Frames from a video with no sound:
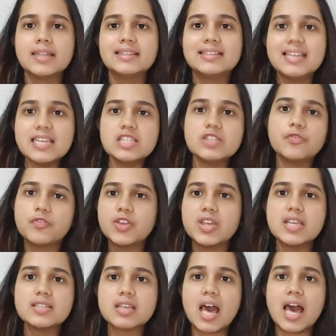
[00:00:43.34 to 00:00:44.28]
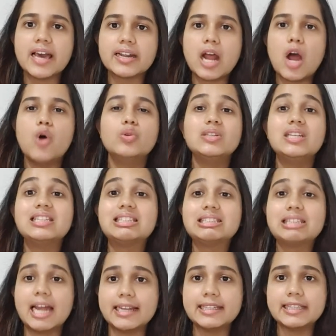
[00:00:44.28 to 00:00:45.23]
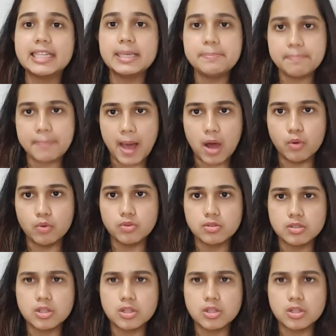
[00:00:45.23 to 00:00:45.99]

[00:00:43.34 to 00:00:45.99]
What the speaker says: This fee is around £30.